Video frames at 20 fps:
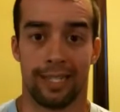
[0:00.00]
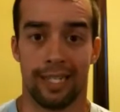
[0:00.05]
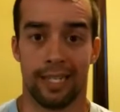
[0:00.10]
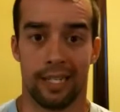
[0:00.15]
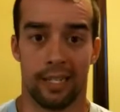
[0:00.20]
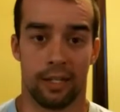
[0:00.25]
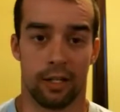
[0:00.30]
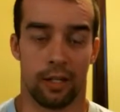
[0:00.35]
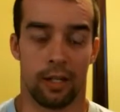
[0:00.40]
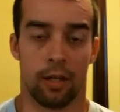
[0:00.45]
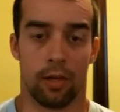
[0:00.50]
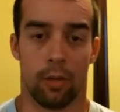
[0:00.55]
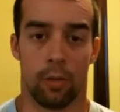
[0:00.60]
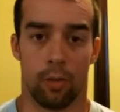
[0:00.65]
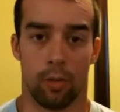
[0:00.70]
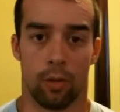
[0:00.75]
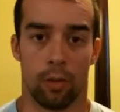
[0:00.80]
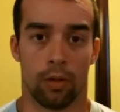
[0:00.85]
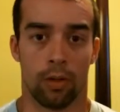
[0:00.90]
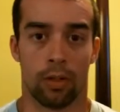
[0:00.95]
D
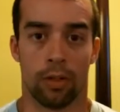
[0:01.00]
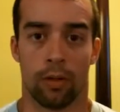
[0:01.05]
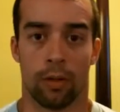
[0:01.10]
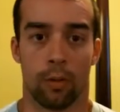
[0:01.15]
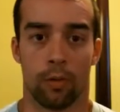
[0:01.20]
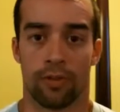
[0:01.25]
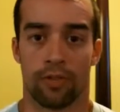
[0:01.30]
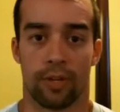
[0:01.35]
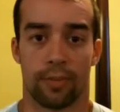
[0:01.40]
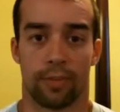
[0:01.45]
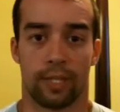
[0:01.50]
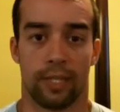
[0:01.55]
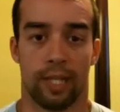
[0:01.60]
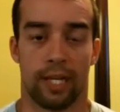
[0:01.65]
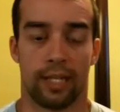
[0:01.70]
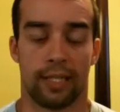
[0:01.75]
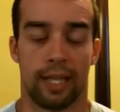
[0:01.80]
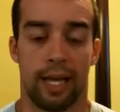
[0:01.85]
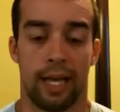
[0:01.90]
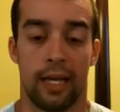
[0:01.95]
or something
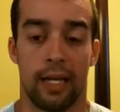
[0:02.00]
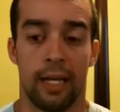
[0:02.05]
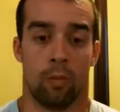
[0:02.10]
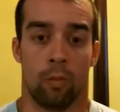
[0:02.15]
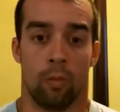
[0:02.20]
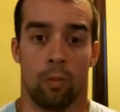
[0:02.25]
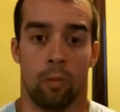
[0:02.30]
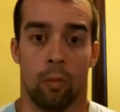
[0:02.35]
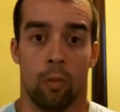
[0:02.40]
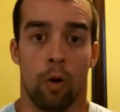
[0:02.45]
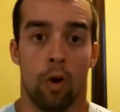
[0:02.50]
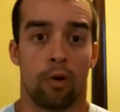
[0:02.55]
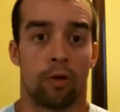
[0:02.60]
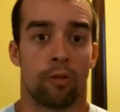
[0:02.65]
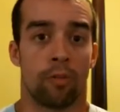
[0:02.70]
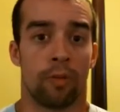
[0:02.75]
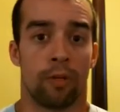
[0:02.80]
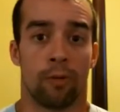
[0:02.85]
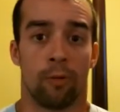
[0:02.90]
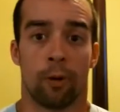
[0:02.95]
like that.
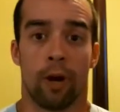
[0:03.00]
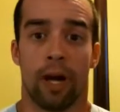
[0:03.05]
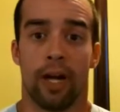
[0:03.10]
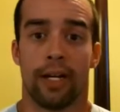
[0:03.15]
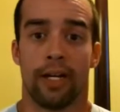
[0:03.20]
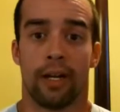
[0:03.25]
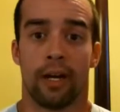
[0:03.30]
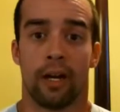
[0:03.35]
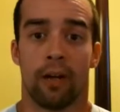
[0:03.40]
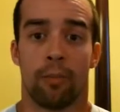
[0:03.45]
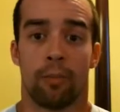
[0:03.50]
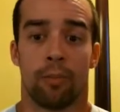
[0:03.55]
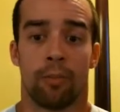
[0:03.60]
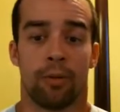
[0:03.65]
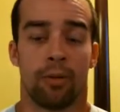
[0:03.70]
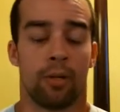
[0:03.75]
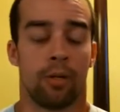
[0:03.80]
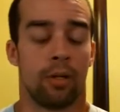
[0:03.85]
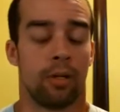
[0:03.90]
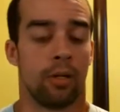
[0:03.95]
Woke me right up,
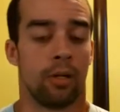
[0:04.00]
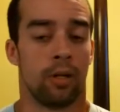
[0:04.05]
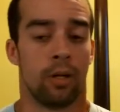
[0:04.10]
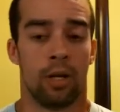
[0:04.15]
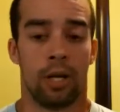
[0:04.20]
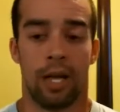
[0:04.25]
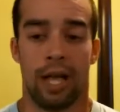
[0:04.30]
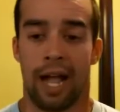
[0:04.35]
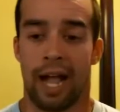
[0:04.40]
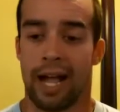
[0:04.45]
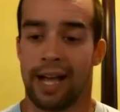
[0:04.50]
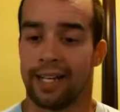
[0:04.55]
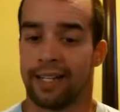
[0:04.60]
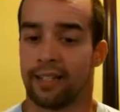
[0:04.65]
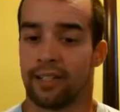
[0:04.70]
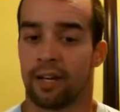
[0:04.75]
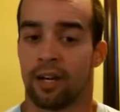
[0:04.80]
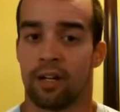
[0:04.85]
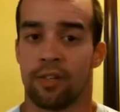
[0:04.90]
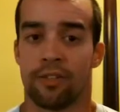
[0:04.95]

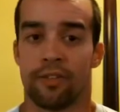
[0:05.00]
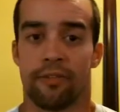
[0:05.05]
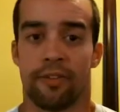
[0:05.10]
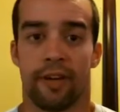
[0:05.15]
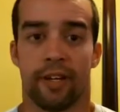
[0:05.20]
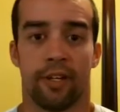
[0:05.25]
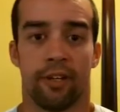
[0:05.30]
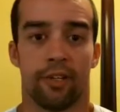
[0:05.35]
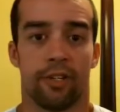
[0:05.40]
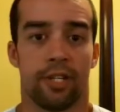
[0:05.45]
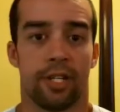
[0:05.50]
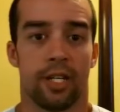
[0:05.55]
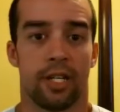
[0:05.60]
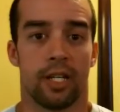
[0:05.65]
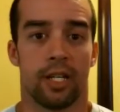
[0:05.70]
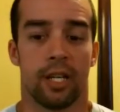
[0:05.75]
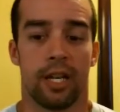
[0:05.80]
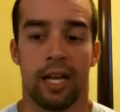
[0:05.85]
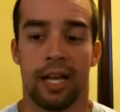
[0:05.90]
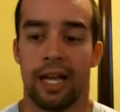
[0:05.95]
had tons of
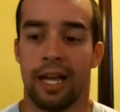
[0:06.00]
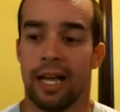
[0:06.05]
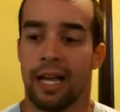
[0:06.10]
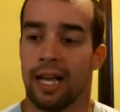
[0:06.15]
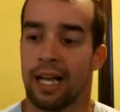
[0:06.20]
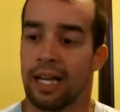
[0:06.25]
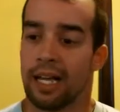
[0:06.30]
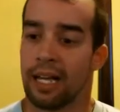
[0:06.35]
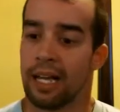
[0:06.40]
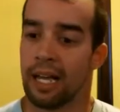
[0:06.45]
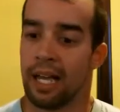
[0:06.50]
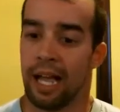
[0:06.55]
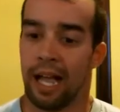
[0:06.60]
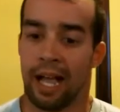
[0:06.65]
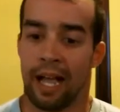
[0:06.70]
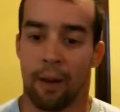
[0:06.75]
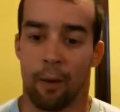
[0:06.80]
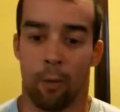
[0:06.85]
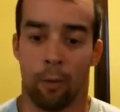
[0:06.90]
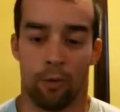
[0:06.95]
energy,
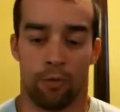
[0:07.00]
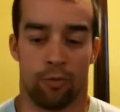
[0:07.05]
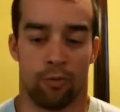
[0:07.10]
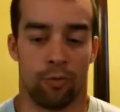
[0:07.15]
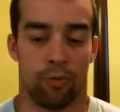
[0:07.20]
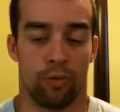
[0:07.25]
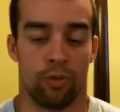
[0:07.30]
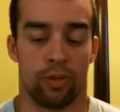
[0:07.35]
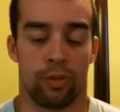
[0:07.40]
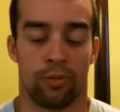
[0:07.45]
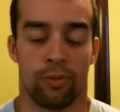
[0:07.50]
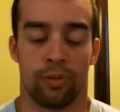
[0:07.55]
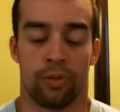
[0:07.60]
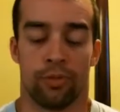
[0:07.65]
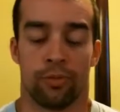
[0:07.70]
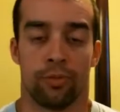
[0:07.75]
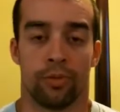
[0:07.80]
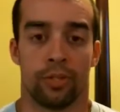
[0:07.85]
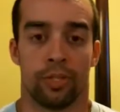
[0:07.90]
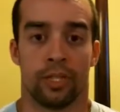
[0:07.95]
was
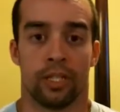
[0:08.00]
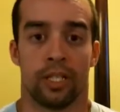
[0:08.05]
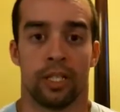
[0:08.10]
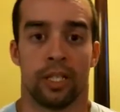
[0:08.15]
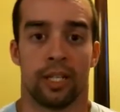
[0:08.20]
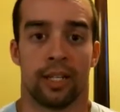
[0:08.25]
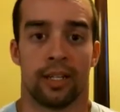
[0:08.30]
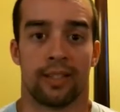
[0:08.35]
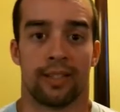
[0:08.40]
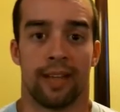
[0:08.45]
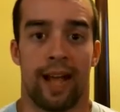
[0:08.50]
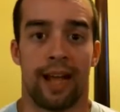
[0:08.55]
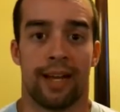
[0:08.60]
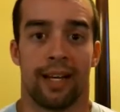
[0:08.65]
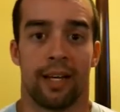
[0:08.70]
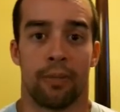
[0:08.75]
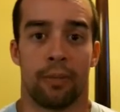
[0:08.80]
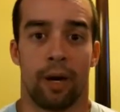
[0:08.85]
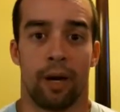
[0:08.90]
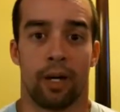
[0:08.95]
really
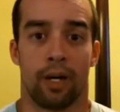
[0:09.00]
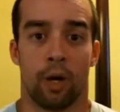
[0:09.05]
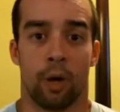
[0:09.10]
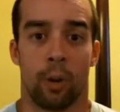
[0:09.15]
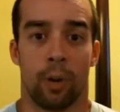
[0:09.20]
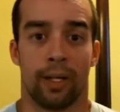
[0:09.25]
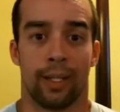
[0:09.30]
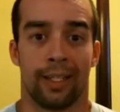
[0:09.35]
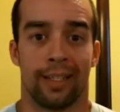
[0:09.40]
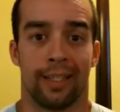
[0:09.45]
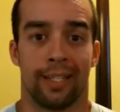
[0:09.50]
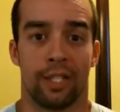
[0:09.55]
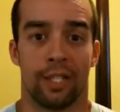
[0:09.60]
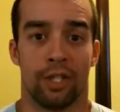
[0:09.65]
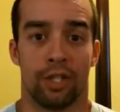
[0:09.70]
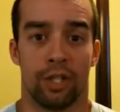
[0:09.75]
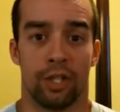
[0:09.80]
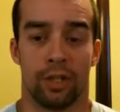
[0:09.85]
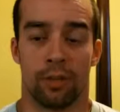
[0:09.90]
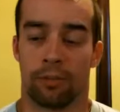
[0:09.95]
excited about going to the
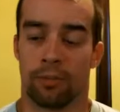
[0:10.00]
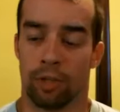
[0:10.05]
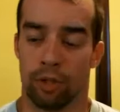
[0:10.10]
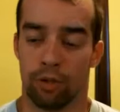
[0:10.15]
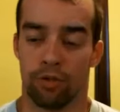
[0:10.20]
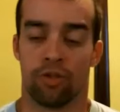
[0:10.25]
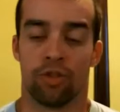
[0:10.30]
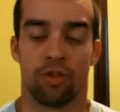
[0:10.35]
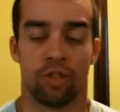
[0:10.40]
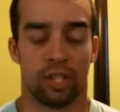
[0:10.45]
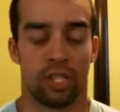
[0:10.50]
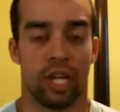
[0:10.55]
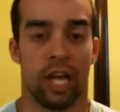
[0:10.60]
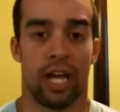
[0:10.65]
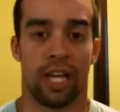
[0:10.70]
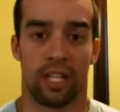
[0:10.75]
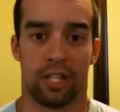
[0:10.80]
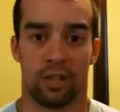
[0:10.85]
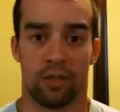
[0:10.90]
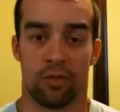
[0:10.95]
gym. Usually
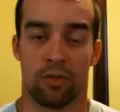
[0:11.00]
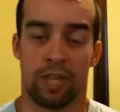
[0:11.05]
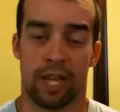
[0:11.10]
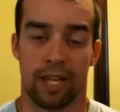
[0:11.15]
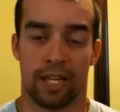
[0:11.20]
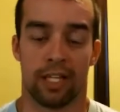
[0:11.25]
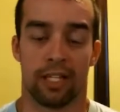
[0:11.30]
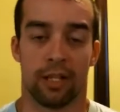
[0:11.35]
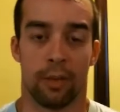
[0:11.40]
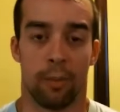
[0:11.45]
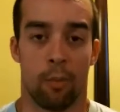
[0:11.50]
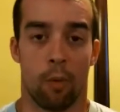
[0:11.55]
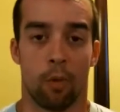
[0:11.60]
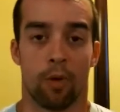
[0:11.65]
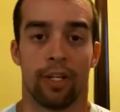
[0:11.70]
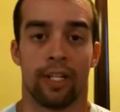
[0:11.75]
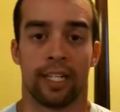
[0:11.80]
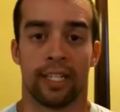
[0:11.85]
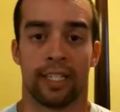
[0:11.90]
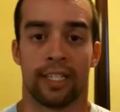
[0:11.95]
I take it in the
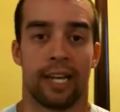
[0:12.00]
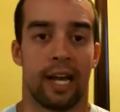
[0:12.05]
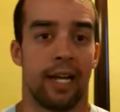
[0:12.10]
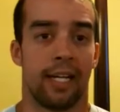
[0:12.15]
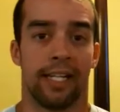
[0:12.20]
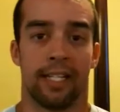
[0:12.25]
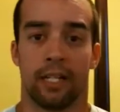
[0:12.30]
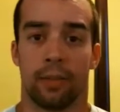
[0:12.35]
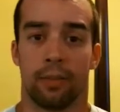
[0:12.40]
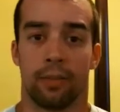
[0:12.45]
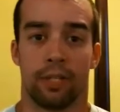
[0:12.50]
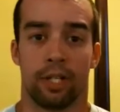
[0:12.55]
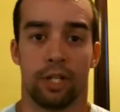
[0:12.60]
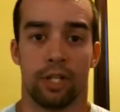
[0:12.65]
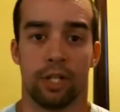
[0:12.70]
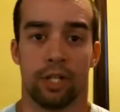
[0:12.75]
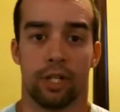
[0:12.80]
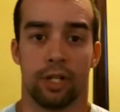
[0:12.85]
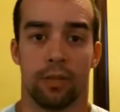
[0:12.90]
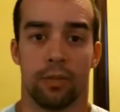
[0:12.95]
morning and then I'd end up in the
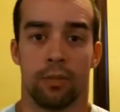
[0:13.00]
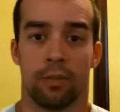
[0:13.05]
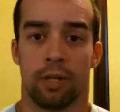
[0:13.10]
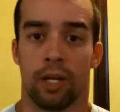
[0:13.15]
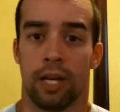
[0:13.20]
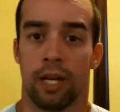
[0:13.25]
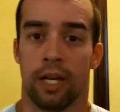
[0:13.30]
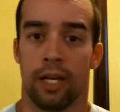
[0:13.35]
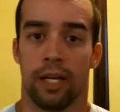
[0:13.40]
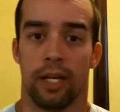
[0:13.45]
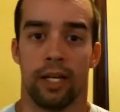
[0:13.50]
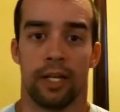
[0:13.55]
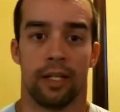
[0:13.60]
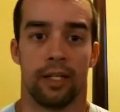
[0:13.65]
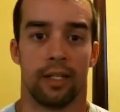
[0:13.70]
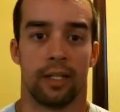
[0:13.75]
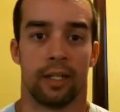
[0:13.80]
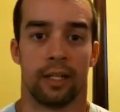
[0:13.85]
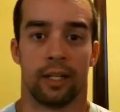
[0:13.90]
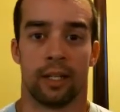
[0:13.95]
gym,
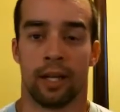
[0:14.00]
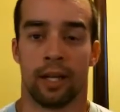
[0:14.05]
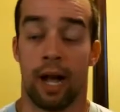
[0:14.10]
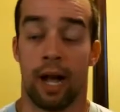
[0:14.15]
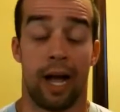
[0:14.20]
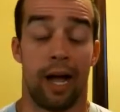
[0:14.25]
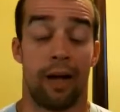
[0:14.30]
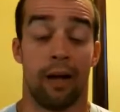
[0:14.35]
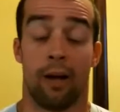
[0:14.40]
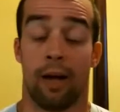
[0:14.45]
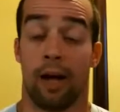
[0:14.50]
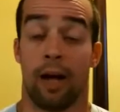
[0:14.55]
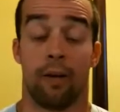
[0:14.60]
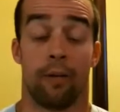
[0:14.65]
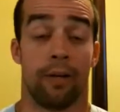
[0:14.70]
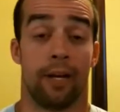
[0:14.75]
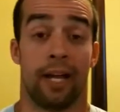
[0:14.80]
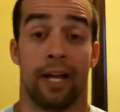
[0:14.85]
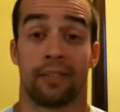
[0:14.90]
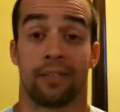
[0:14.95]
and I
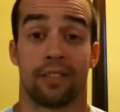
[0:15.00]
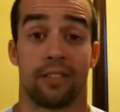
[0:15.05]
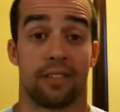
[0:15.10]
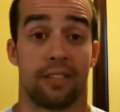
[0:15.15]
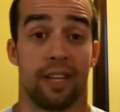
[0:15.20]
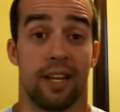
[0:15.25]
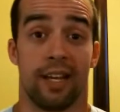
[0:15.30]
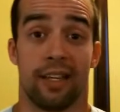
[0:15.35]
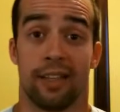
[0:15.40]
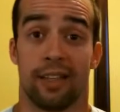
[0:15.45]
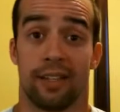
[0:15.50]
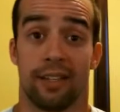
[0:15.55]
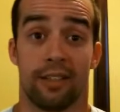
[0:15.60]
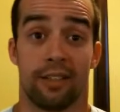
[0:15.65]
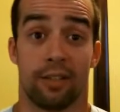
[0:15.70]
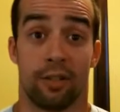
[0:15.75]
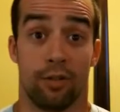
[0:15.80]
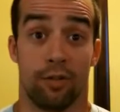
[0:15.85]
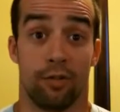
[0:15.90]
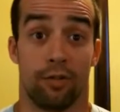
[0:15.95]
would have to say that
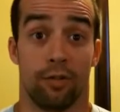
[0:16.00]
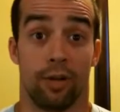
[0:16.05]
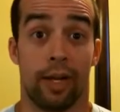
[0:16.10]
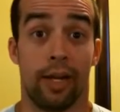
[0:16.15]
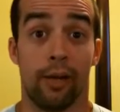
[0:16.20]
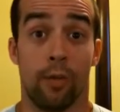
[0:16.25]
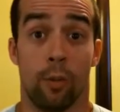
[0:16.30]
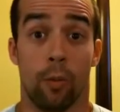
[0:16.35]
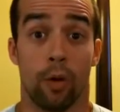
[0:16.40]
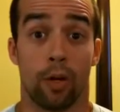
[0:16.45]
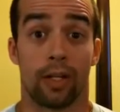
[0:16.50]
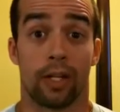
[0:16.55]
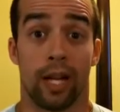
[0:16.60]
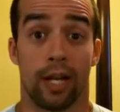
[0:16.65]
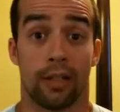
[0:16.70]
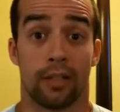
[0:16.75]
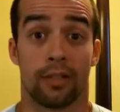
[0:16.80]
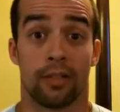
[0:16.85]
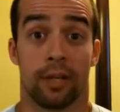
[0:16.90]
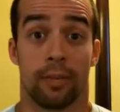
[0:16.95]
it's a great
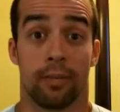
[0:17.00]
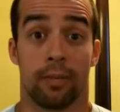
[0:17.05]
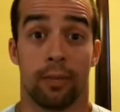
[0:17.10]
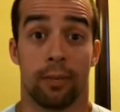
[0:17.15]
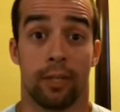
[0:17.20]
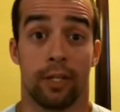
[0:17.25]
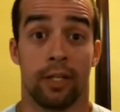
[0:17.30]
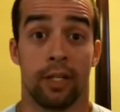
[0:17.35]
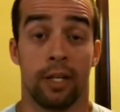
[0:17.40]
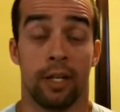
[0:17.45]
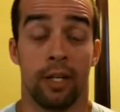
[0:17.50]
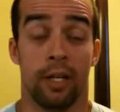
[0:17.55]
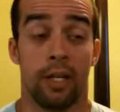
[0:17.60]
workout supplement.